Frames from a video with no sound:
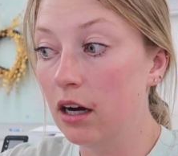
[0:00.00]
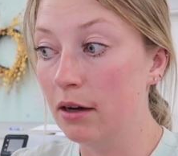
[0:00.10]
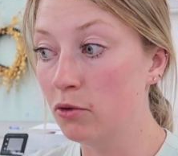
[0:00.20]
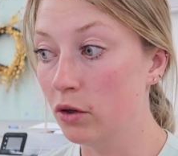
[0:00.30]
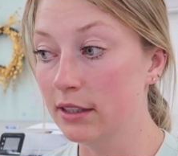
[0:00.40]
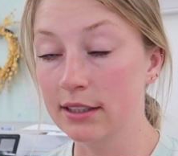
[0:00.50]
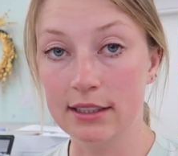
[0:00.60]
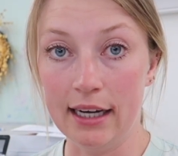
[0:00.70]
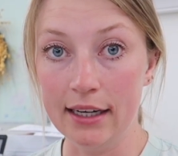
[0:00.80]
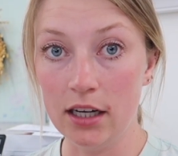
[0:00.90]
I'm going to
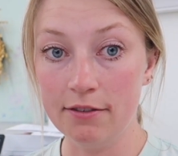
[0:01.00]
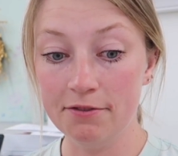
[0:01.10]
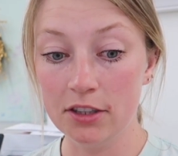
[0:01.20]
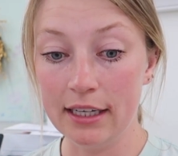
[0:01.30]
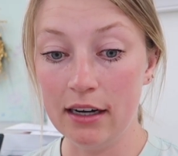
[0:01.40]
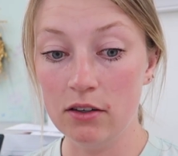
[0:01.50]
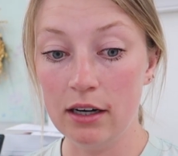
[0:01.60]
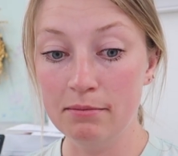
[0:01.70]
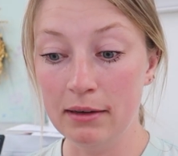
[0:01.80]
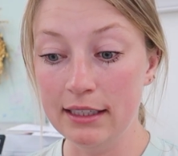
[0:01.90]
sign off for now.
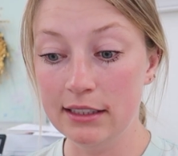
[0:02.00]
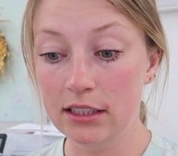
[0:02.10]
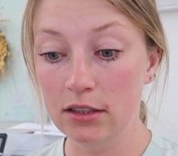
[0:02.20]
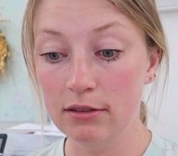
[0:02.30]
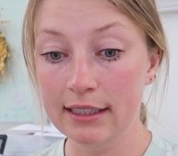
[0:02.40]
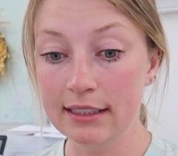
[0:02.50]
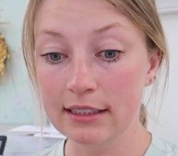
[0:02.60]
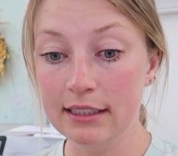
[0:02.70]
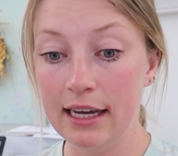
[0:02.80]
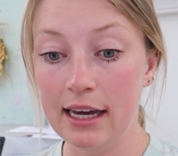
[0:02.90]
I might see you again
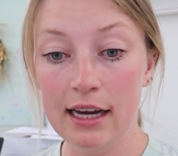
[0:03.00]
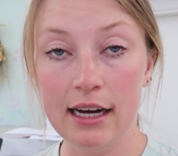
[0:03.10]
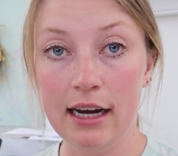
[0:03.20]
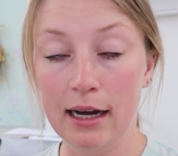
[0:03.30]
today.